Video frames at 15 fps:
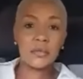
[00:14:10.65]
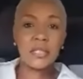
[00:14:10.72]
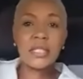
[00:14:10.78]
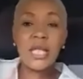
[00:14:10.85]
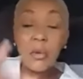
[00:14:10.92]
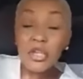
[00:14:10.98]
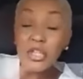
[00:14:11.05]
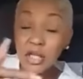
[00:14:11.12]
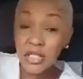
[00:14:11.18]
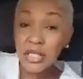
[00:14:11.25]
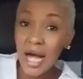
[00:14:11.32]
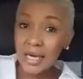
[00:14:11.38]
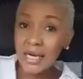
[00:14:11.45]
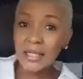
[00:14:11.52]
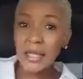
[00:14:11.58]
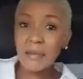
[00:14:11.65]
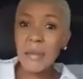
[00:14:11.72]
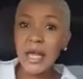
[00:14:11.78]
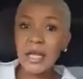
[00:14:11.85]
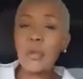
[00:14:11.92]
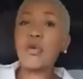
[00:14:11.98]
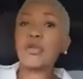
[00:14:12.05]
Sting was just gone
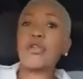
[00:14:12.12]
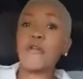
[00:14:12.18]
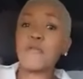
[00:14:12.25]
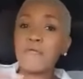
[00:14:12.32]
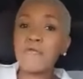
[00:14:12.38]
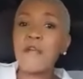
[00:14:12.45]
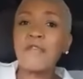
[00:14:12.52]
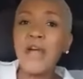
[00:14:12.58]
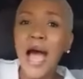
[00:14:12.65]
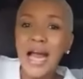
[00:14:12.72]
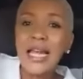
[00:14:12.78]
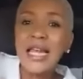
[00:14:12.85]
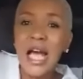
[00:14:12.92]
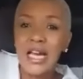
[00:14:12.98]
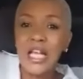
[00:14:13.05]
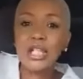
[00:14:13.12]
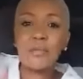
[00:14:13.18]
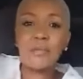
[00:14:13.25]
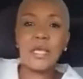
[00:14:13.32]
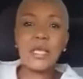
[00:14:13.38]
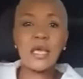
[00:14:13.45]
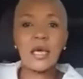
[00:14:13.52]
December, you know, they're afraid to
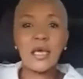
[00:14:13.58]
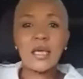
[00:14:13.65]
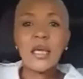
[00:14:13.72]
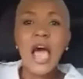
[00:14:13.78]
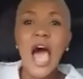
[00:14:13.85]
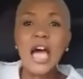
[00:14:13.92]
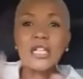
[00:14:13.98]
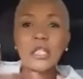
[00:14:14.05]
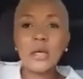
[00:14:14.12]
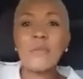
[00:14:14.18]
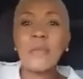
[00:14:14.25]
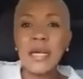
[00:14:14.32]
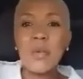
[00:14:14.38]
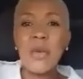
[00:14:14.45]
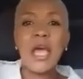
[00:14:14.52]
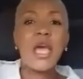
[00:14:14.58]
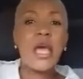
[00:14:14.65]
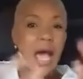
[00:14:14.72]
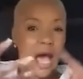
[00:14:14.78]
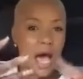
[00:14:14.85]
acknowledge me as somebody where